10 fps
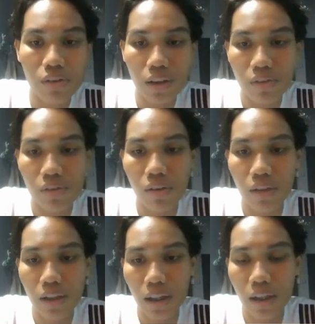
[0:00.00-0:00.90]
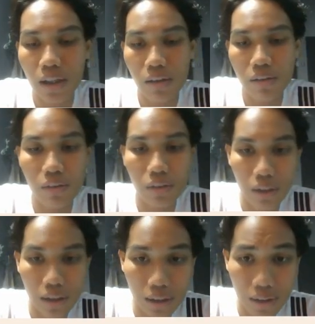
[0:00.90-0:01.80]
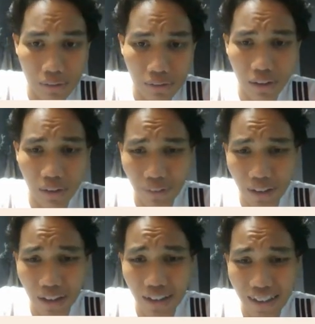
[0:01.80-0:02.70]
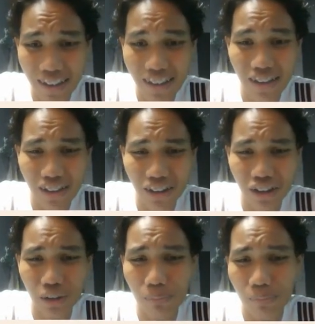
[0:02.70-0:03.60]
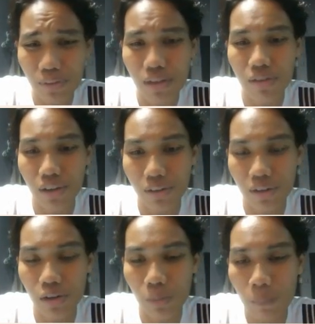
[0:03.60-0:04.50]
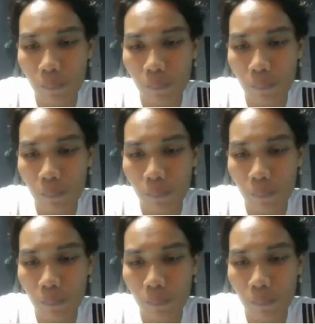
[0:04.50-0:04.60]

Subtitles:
states that a significant linear relationship does exist.